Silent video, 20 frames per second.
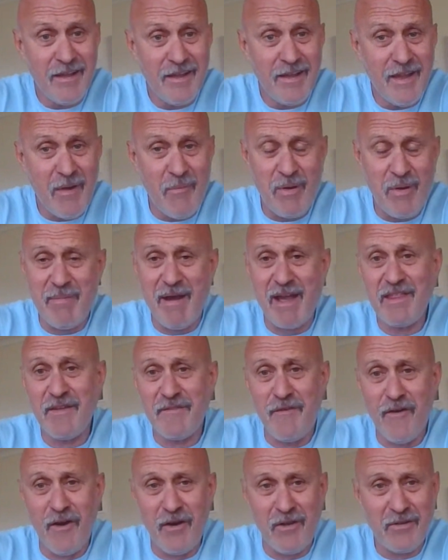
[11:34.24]
And we made the
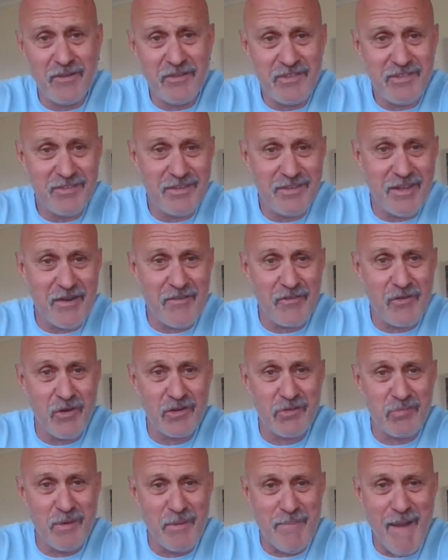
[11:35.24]
finals. And, of
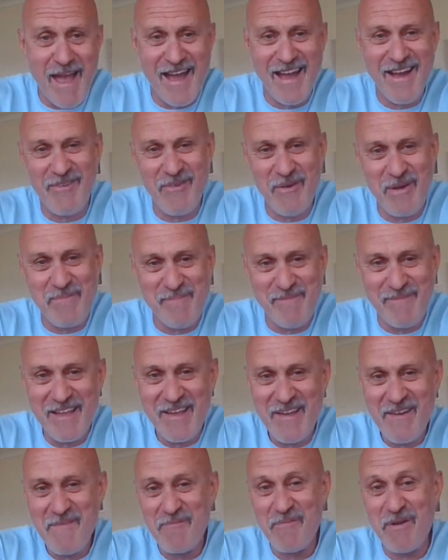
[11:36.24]
course, we
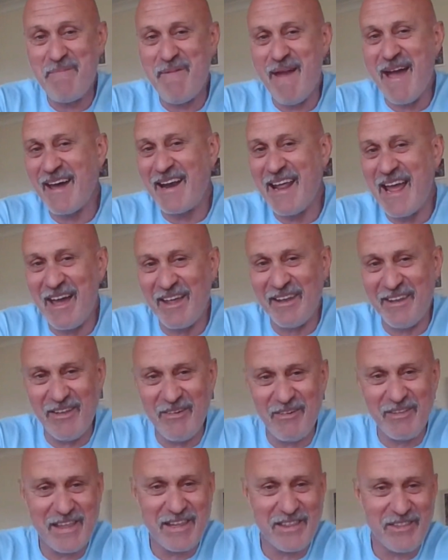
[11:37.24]
bowed out, and
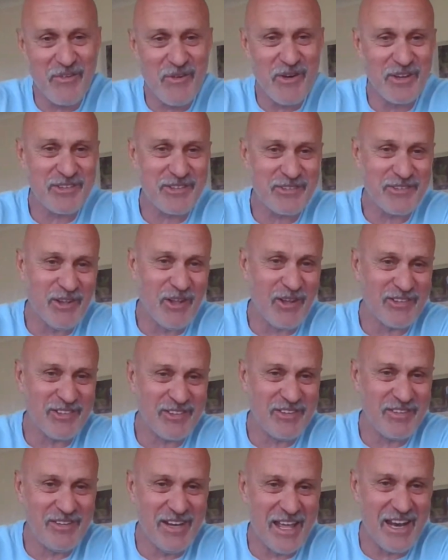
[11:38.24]
I think the worst loss
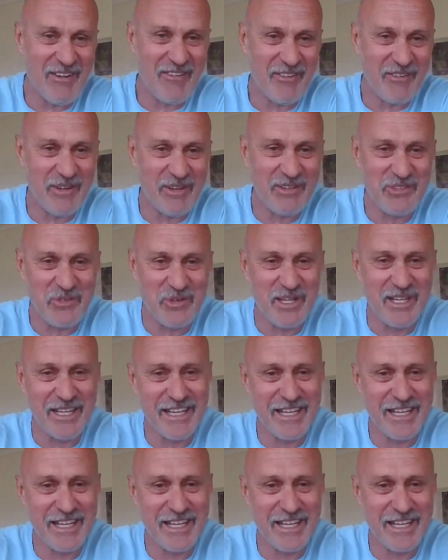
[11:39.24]
in NRL history.